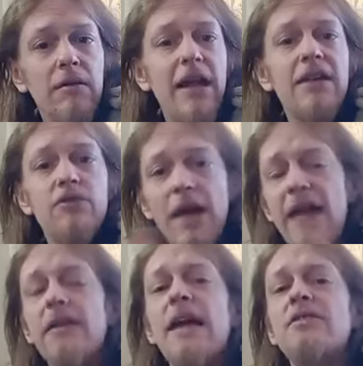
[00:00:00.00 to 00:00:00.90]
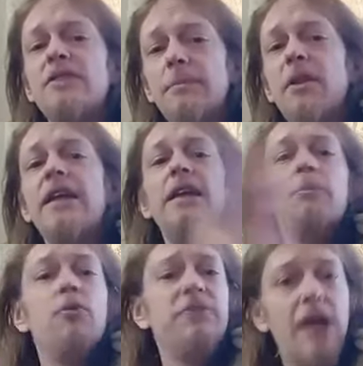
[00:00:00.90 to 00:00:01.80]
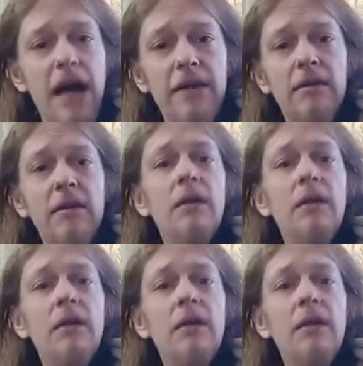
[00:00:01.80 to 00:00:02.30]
Like, Dragnaut seemed like he moved on.